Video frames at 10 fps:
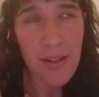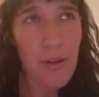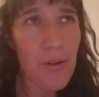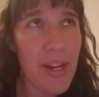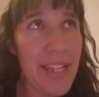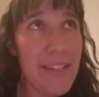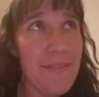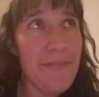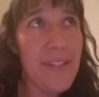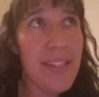or I
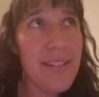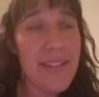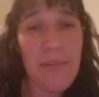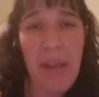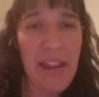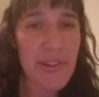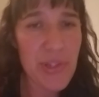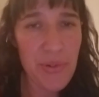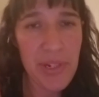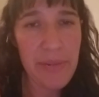can fit some
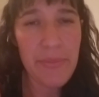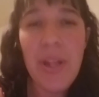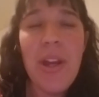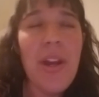ice cream,